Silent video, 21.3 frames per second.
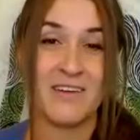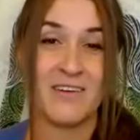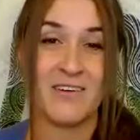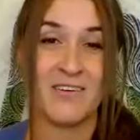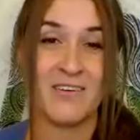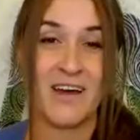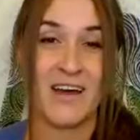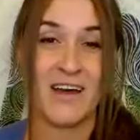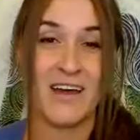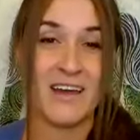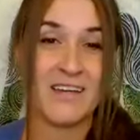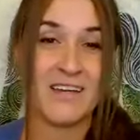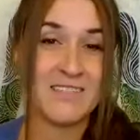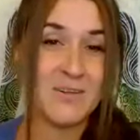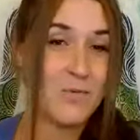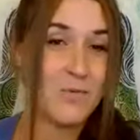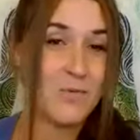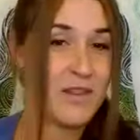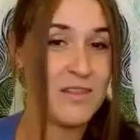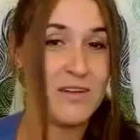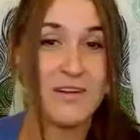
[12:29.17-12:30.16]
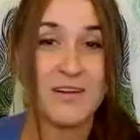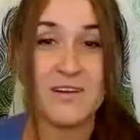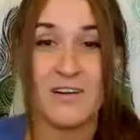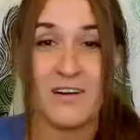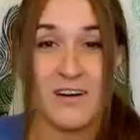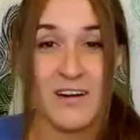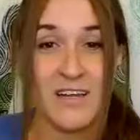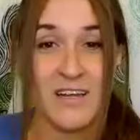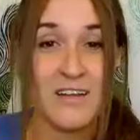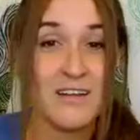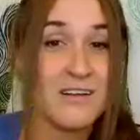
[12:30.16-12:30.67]
Okay, so whether
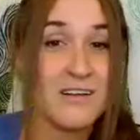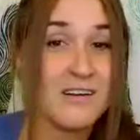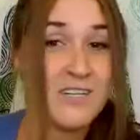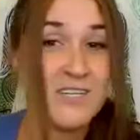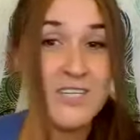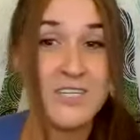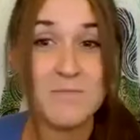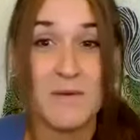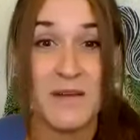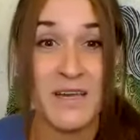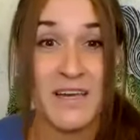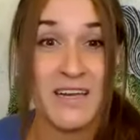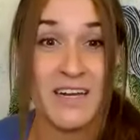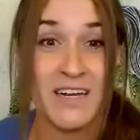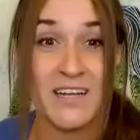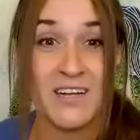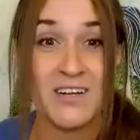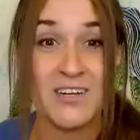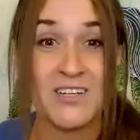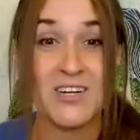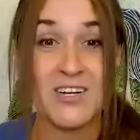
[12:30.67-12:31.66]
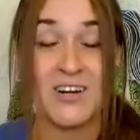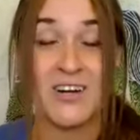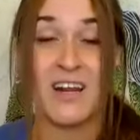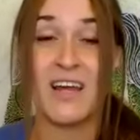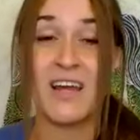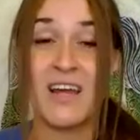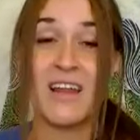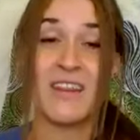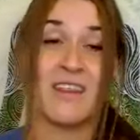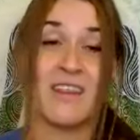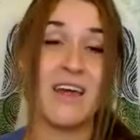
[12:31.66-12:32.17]
you're a healer or just beginning your
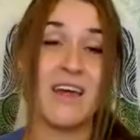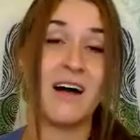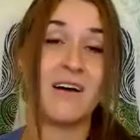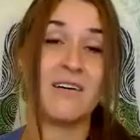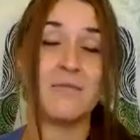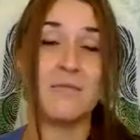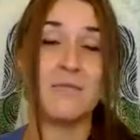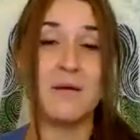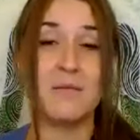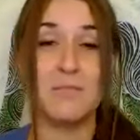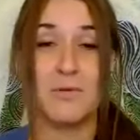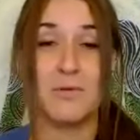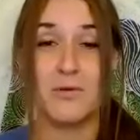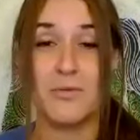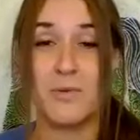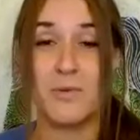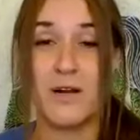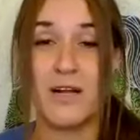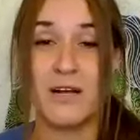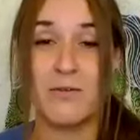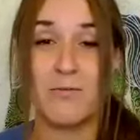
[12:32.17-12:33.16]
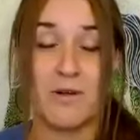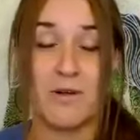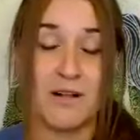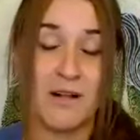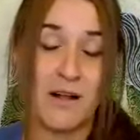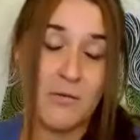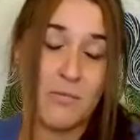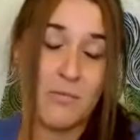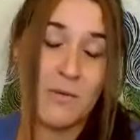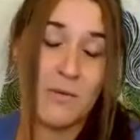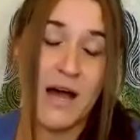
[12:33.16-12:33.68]
journey, the Alchemy Blueprint will
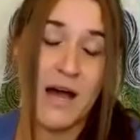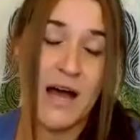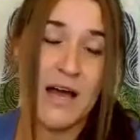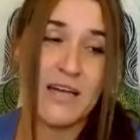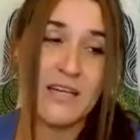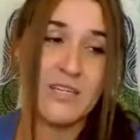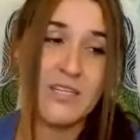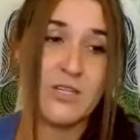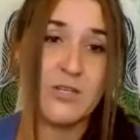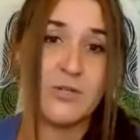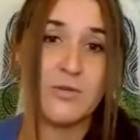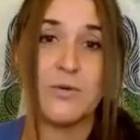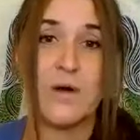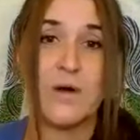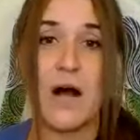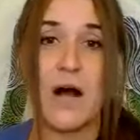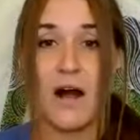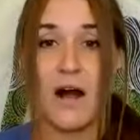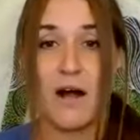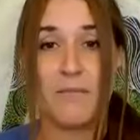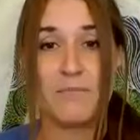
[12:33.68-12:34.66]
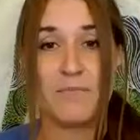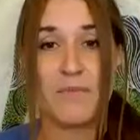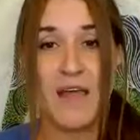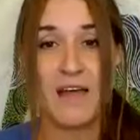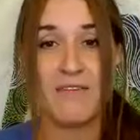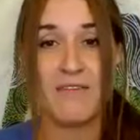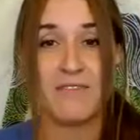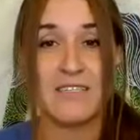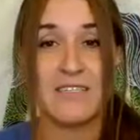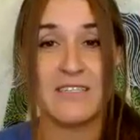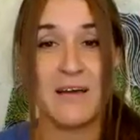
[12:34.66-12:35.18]
help guide you
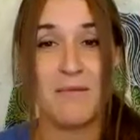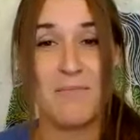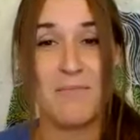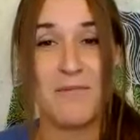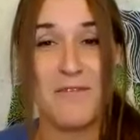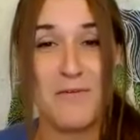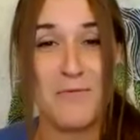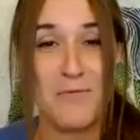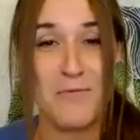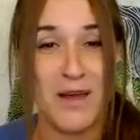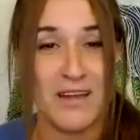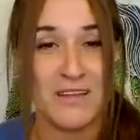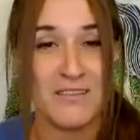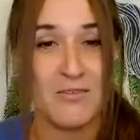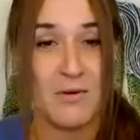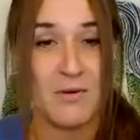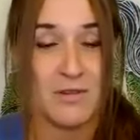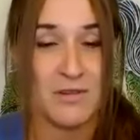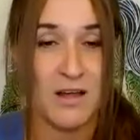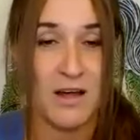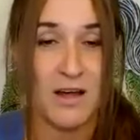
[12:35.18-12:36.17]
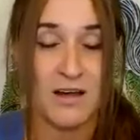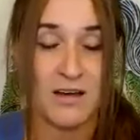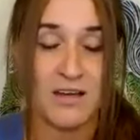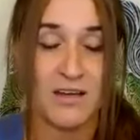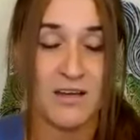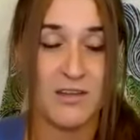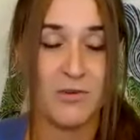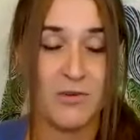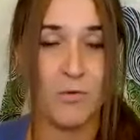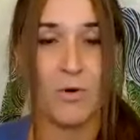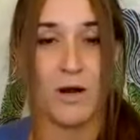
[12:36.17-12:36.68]
every step of the way to unlock
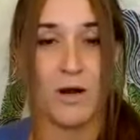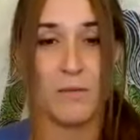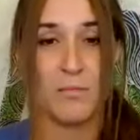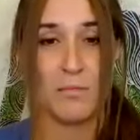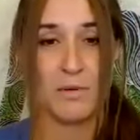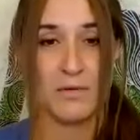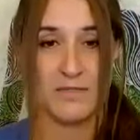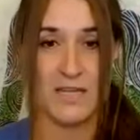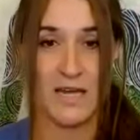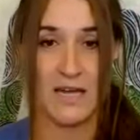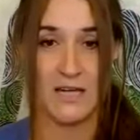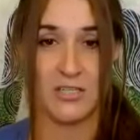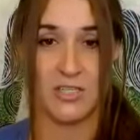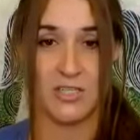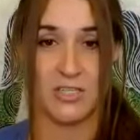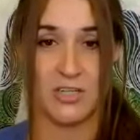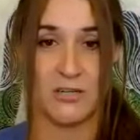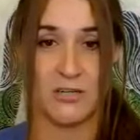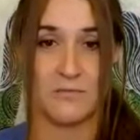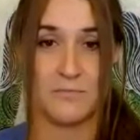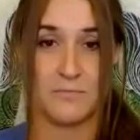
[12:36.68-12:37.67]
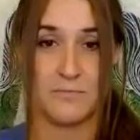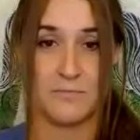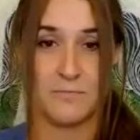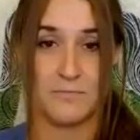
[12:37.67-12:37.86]
your potential.